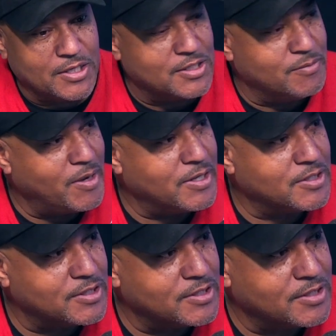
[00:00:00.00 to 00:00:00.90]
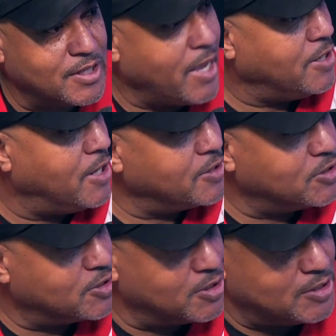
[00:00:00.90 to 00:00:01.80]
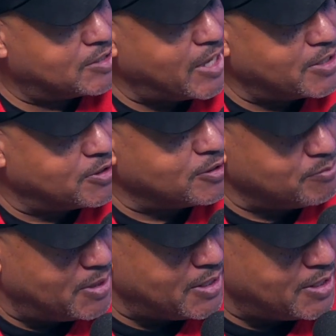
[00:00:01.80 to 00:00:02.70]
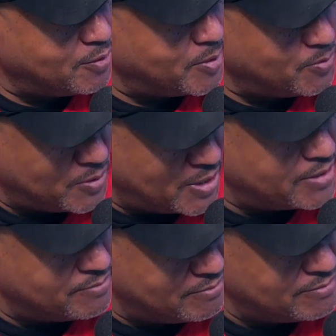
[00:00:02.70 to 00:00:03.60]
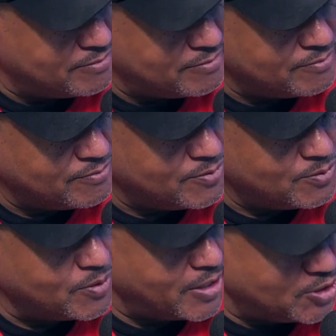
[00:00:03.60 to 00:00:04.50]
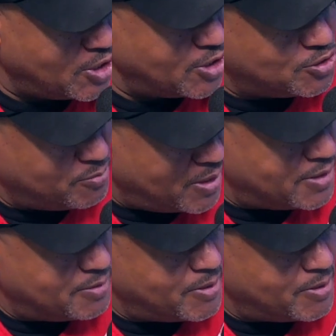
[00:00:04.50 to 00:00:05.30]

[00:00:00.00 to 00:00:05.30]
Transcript: get somebody, to, Aidan Hutchinson, to sign your little mini helmet? Would that, I'd love it. Would that change your mind